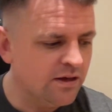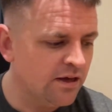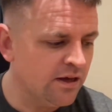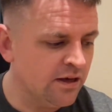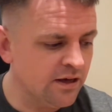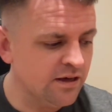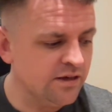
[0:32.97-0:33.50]

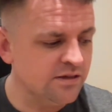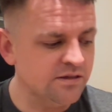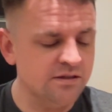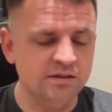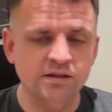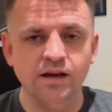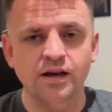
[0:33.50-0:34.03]

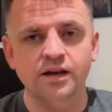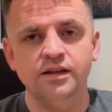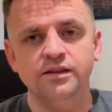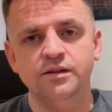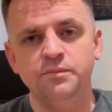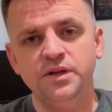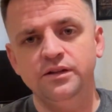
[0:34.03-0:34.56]
is uh,
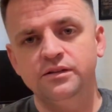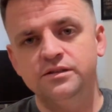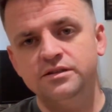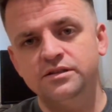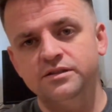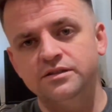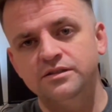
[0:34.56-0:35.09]
The
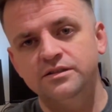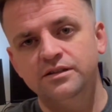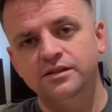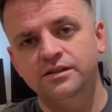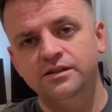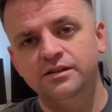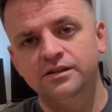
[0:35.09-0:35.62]
Beatles.
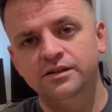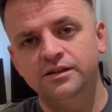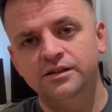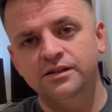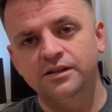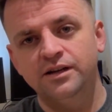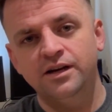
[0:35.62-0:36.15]

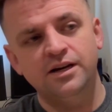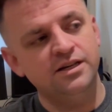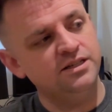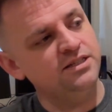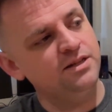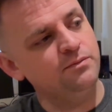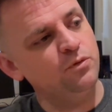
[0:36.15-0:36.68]
Uh, this
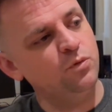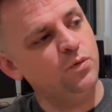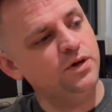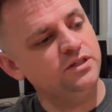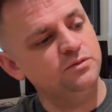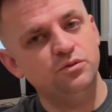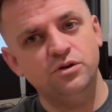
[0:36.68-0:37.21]
is number
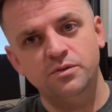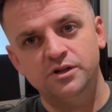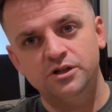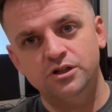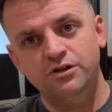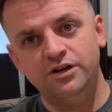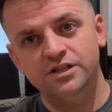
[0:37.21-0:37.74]
one's pretty
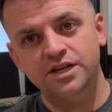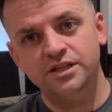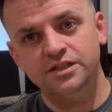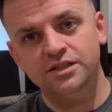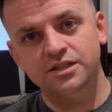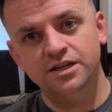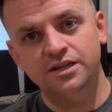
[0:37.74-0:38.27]
much greatest
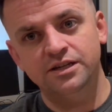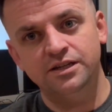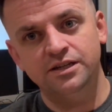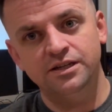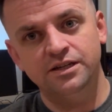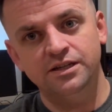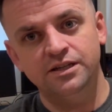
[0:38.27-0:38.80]
hits.
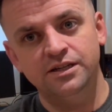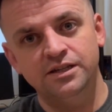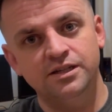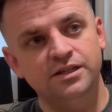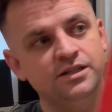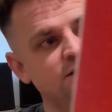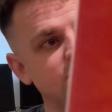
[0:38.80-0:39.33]

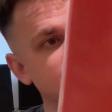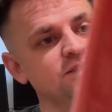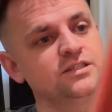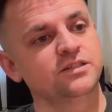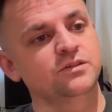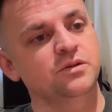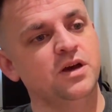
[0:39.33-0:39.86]

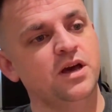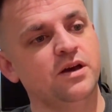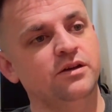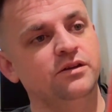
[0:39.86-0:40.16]
So yeah,